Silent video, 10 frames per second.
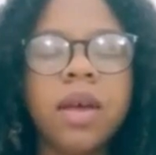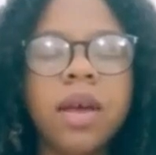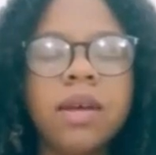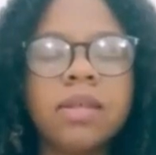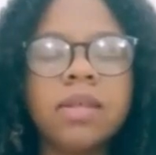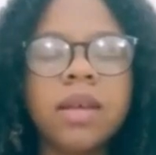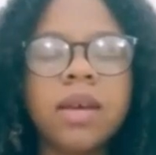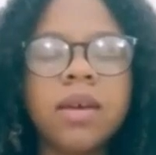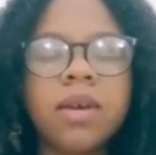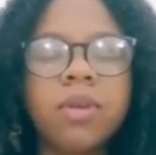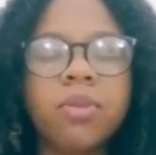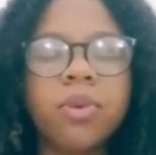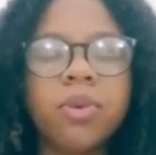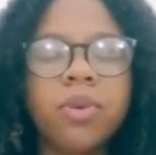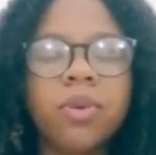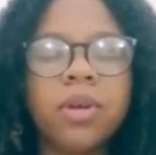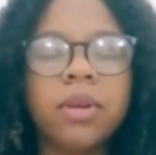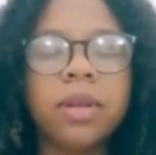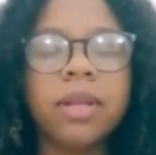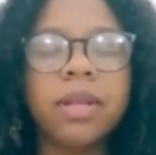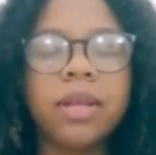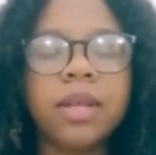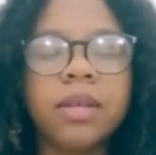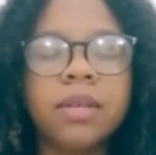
Exhale, pull your belly